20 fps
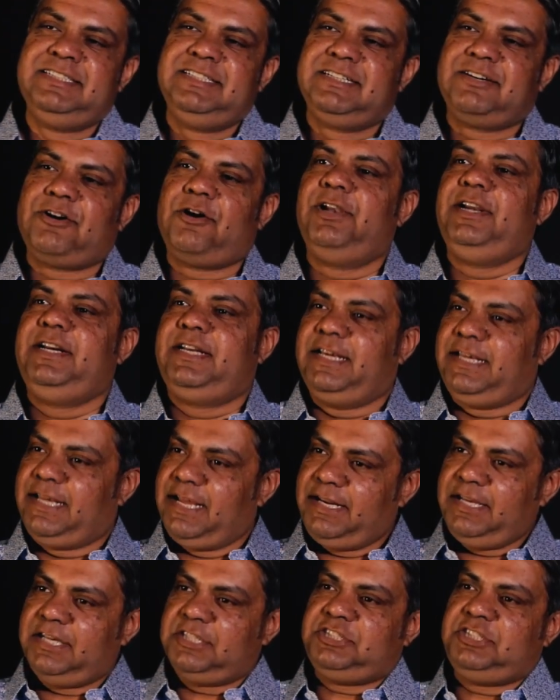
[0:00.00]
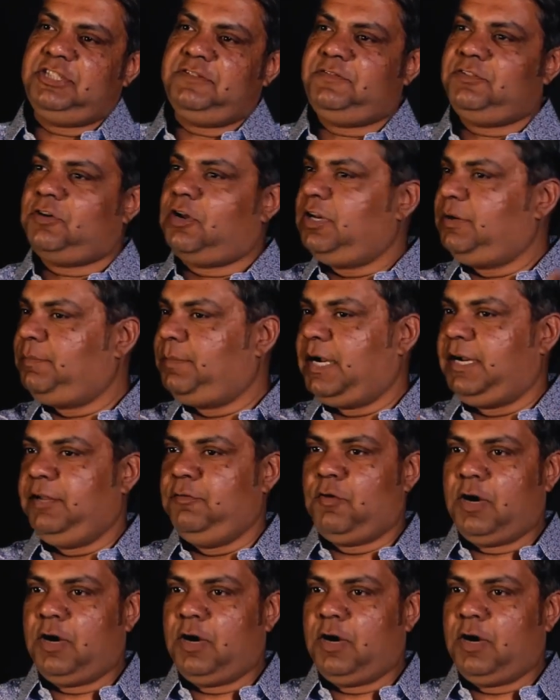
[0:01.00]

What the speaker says: call it a career shift, call it bloody